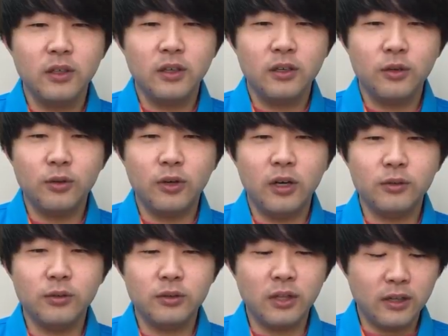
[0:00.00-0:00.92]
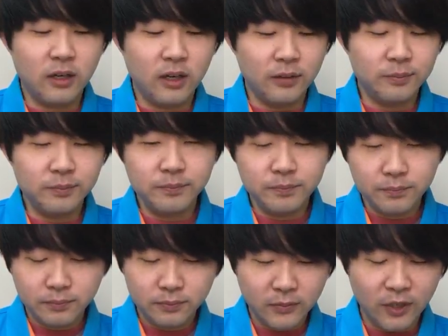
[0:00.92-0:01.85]
gogohanguk.com.
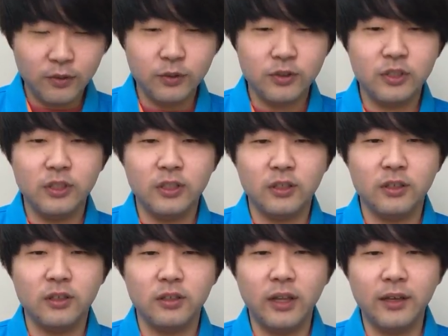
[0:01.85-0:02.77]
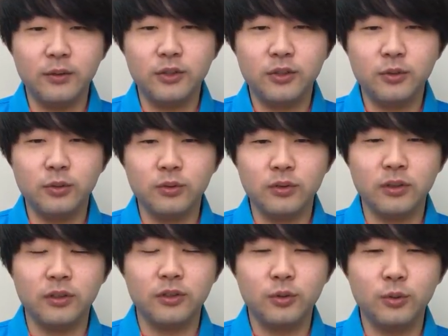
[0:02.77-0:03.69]
If you see the language school,
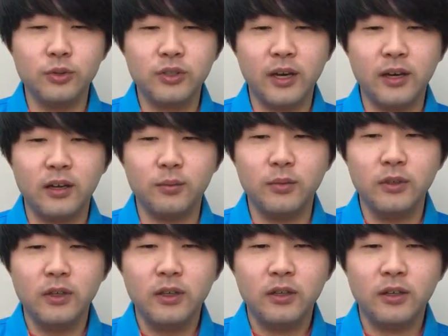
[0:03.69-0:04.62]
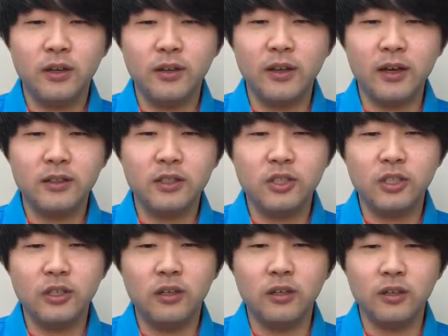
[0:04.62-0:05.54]
the schools tab, click on that to
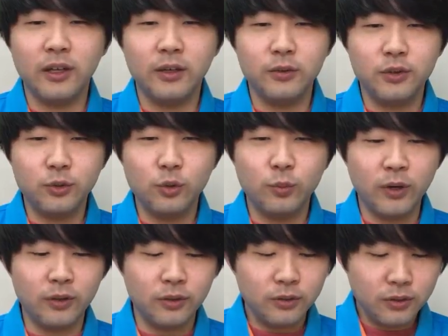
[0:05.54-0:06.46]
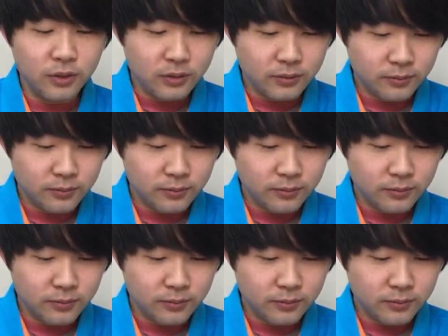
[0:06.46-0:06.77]
see all our language school partners.